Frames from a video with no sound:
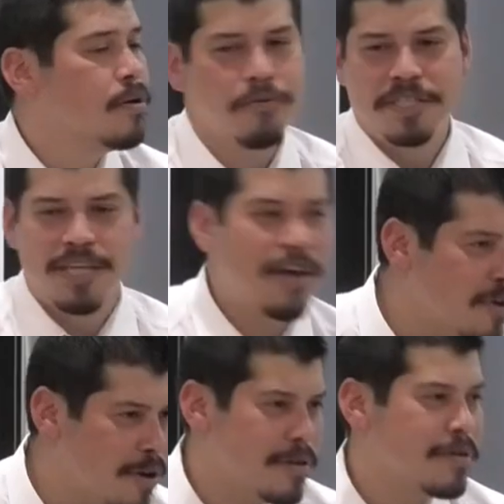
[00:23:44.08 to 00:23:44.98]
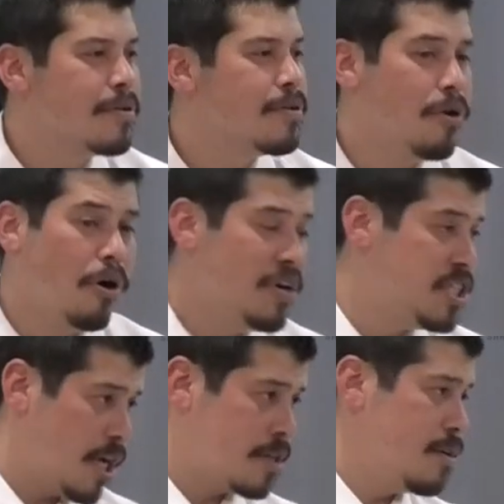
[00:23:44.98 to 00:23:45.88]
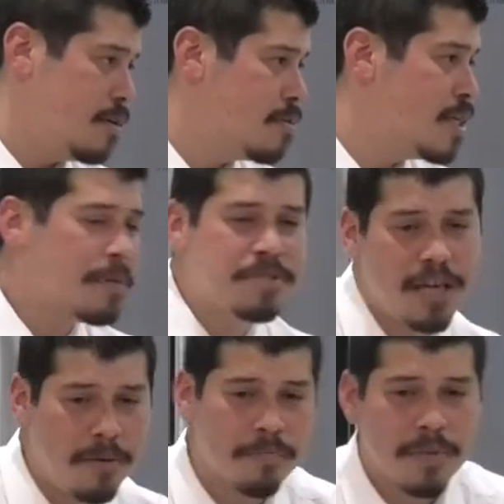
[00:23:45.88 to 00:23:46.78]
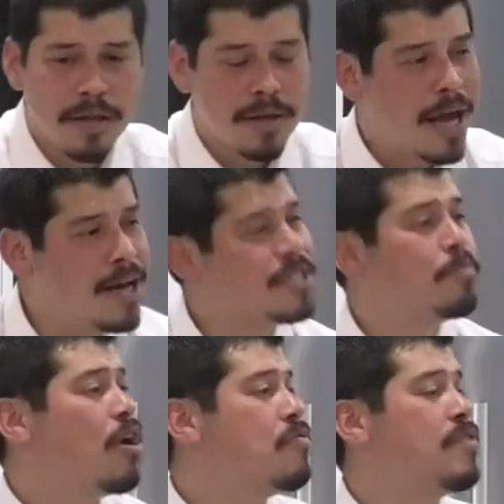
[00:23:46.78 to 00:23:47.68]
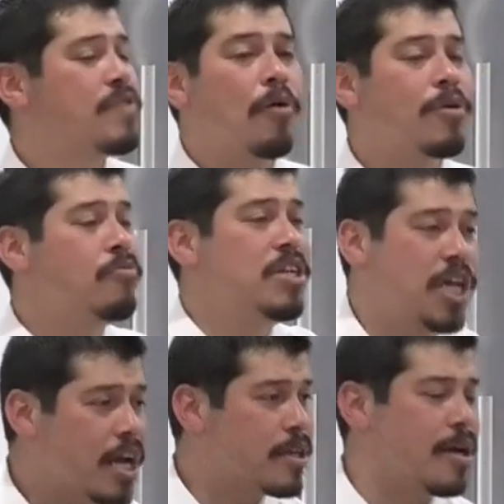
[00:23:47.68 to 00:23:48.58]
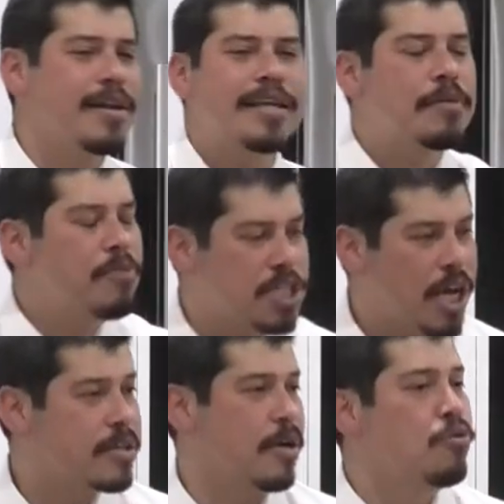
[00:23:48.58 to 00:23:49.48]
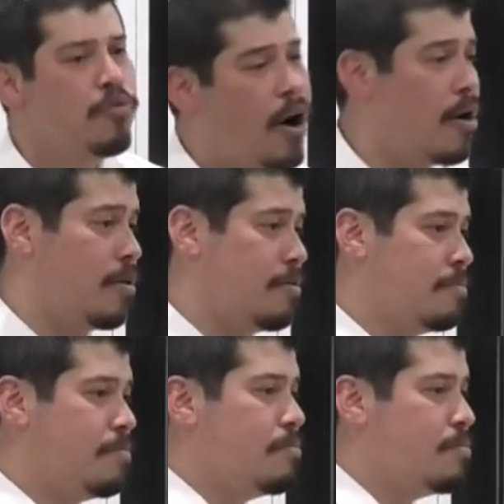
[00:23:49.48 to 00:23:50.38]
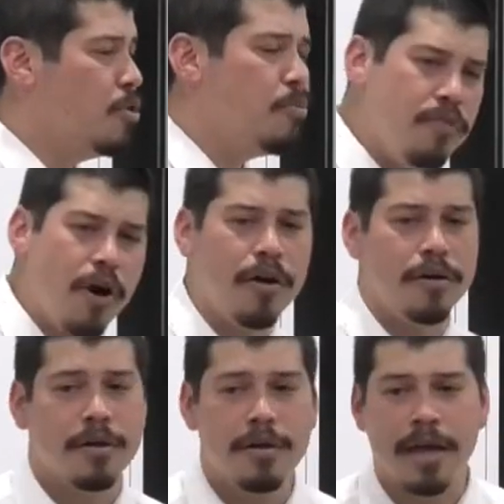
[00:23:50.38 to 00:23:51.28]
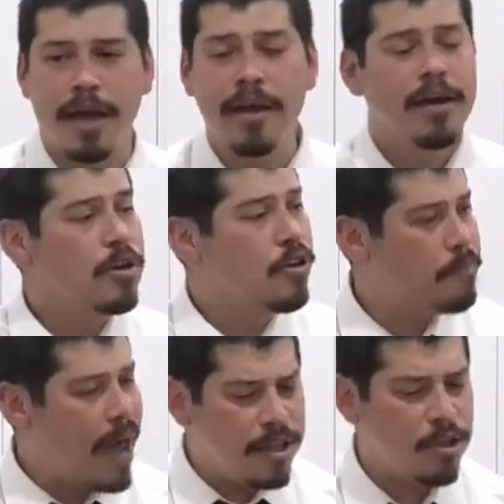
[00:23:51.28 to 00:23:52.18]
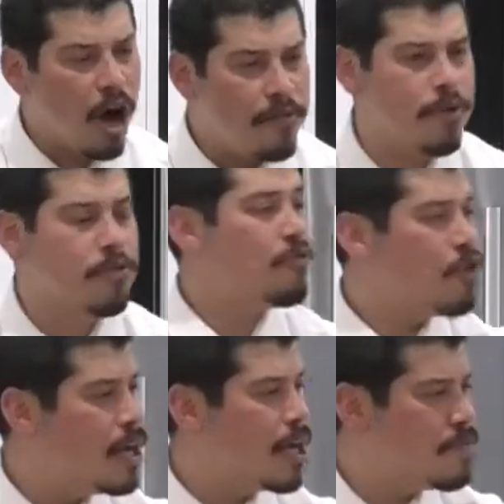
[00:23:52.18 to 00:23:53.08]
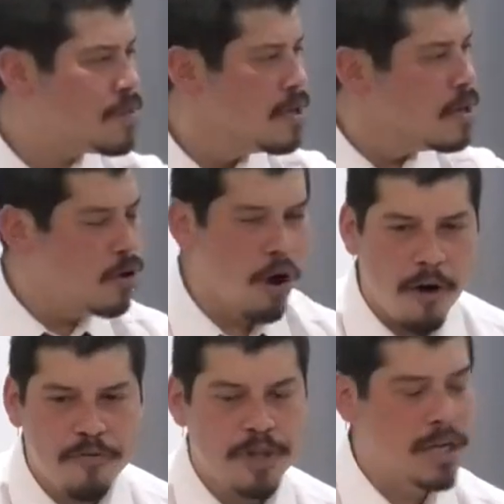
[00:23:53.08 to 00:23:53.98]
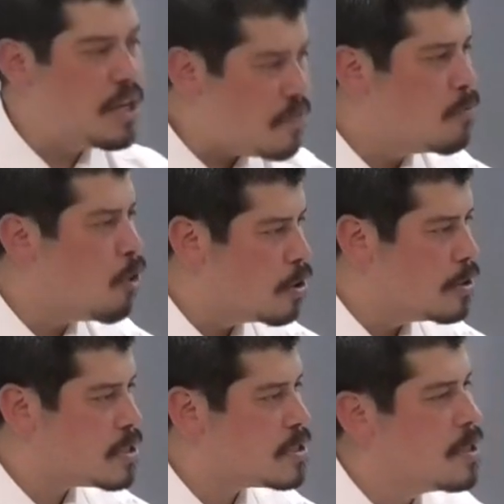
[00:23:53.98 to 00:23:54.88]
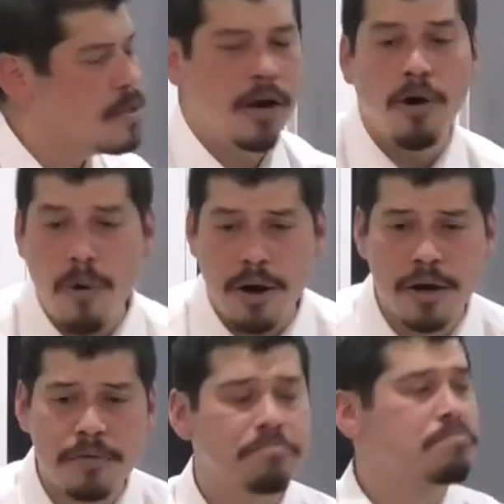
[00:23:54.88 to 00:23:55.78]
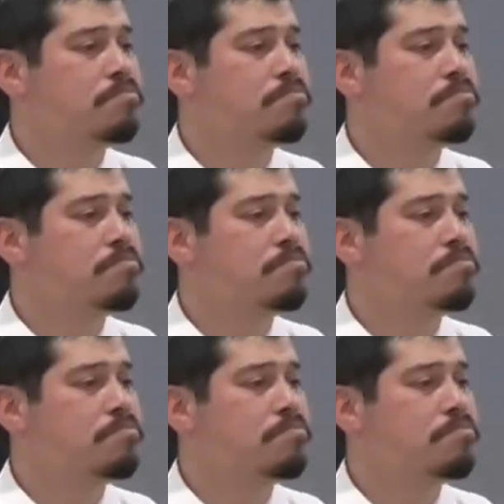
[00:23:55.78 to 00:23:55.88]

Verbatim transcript: or receive it or reject it. It's up to them. And listen, brethren, if they want to reject it, let them reject it. Move on. You move on, okay? You've made the offer of the free gift. You offered the living waters. They don't want it.